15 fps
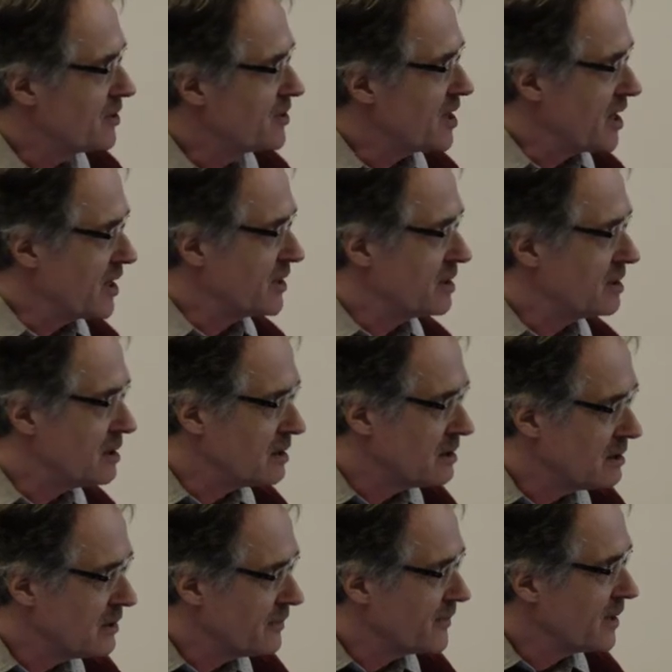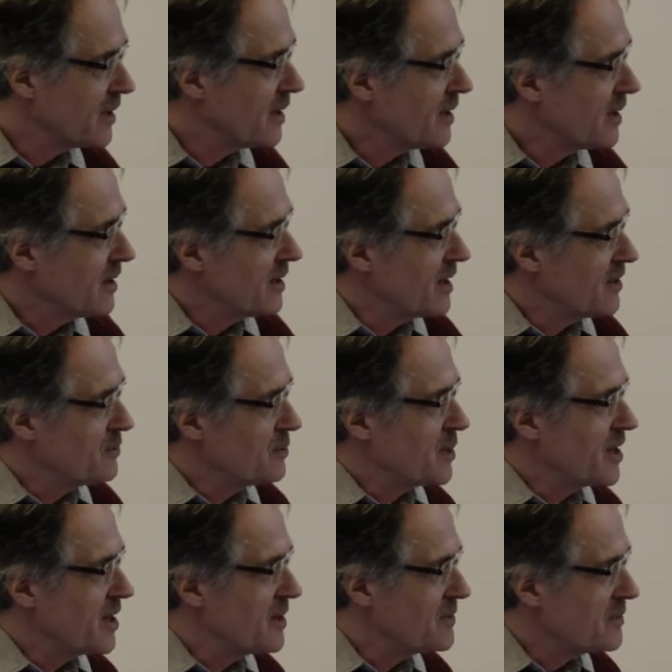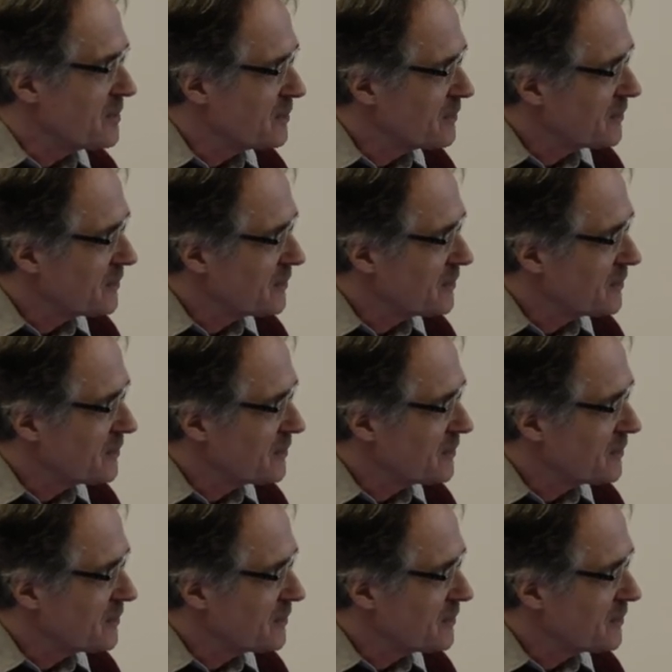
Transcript: title that we